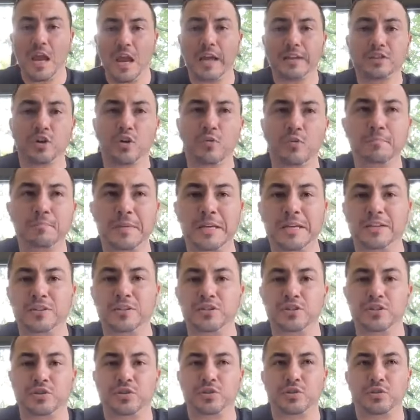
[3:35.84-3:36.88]
I don't mean
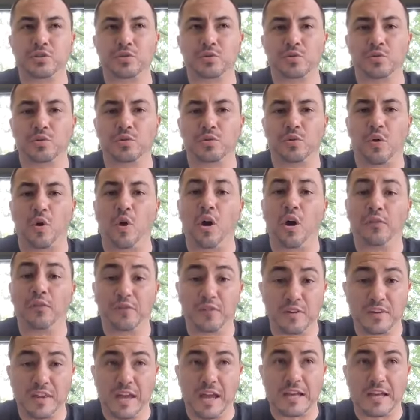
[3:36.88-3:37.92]
to
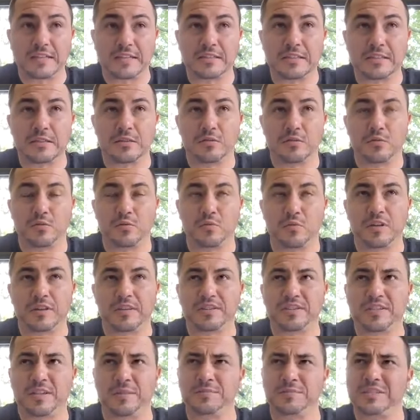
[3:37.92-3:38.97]
offer that
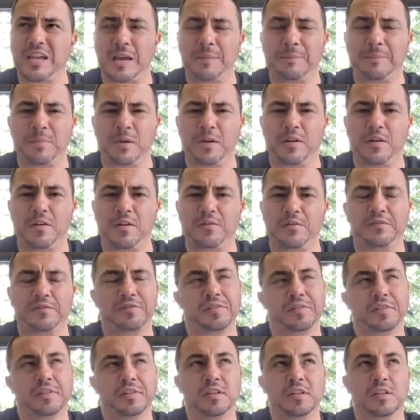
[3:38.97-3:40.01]
with some type
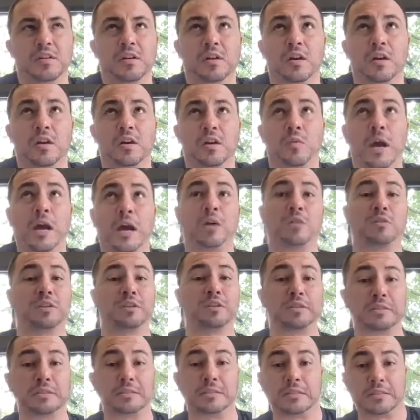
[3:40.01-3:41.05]
of wow
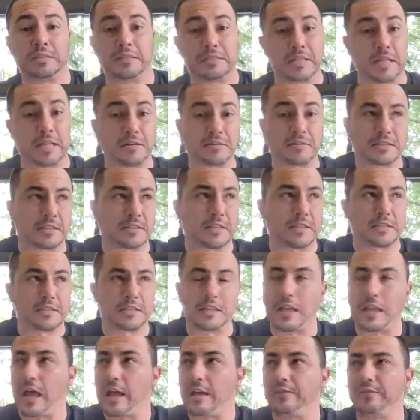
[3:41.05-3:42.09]
there's it sounds like there's
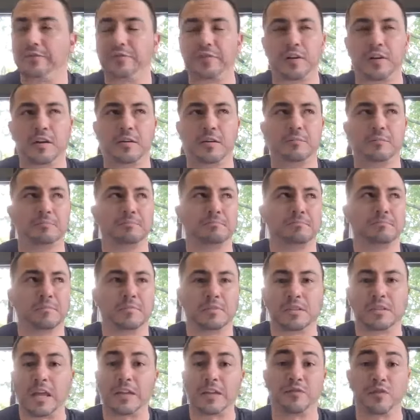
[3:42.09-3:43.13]
a lot of um,
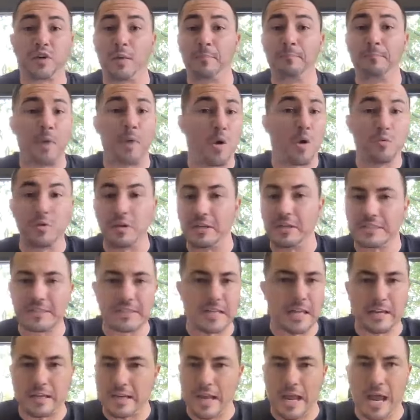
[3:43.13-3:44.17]
a lot of components
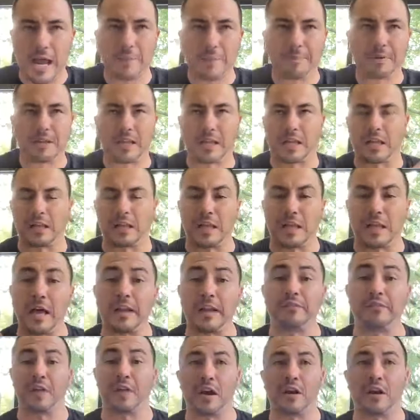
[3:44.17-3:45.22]
that could happen like a lot
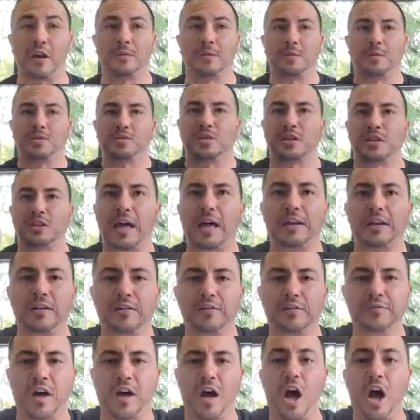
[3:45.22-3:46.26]
of variables a lot
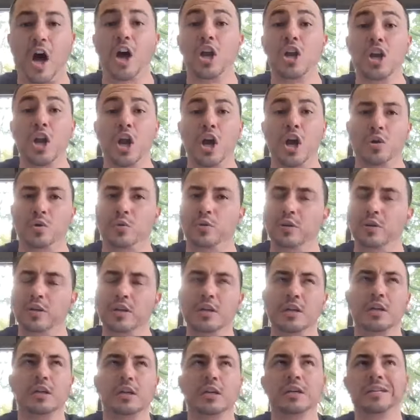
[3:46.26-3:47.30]
of unknown
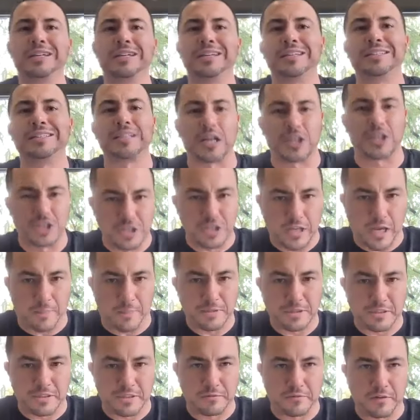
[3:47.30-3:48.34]
it's actually the
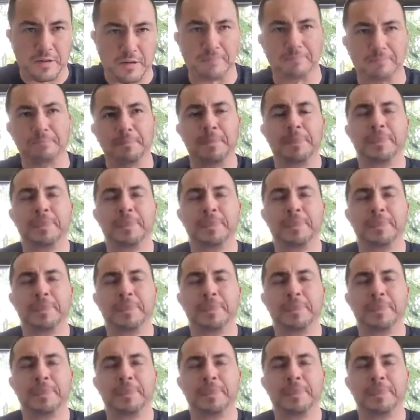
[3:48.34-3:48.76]
opposite right